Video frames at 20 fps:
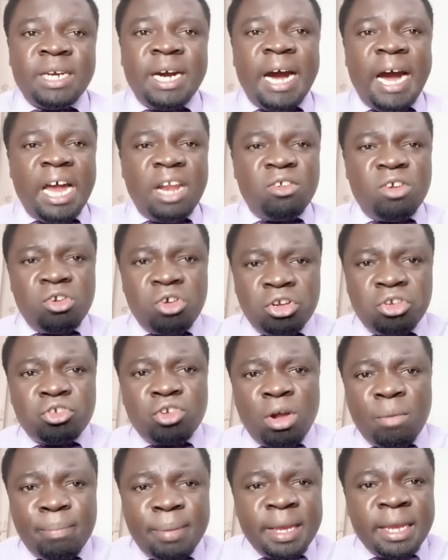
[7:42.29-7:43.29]
and you are not
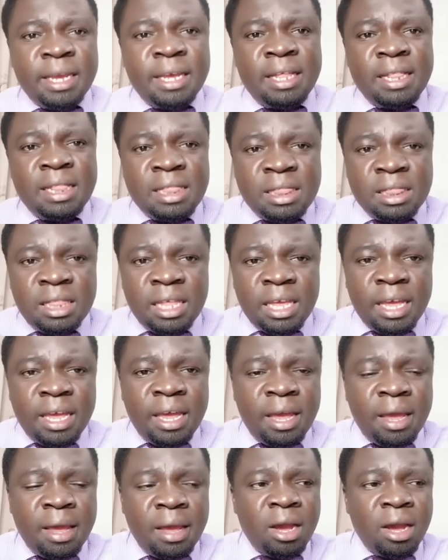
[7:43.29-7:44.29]
robbing
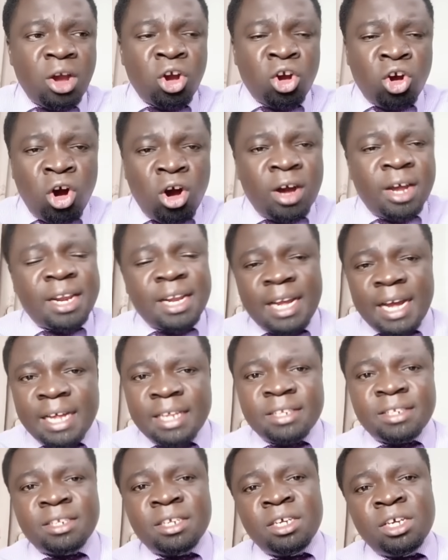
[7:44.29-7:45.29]
the
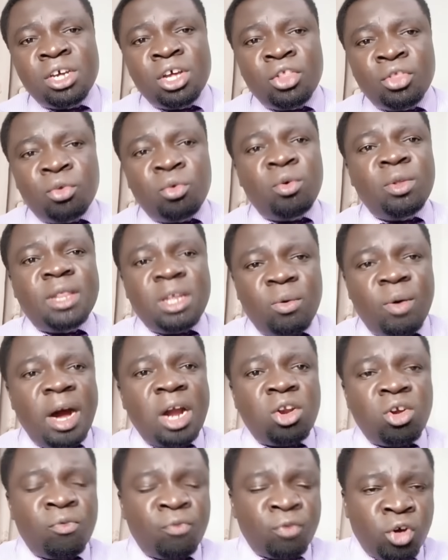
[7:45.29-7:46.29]
congregants through the
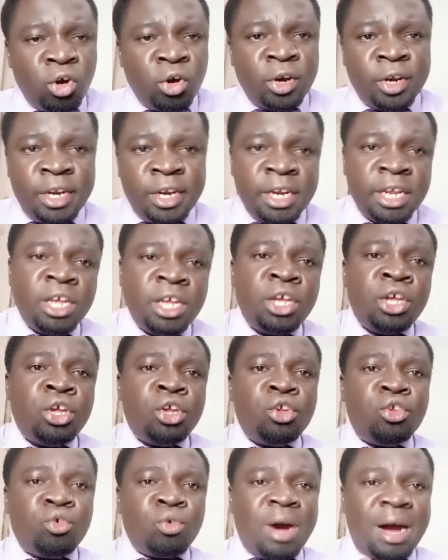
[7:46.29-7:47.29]
word of God,
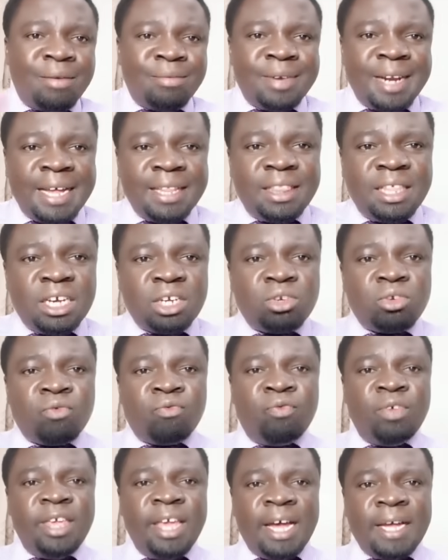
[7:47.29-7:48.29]
you have nothing to
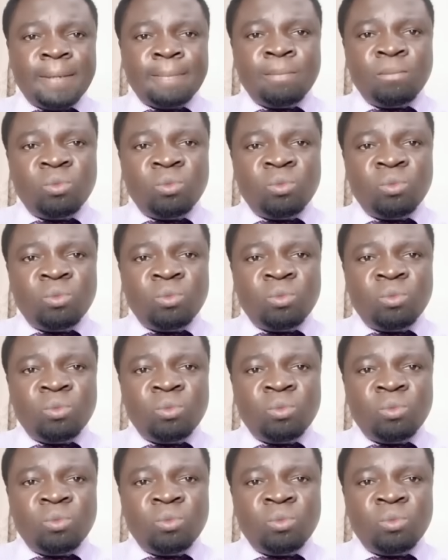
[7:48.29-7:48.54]
fear.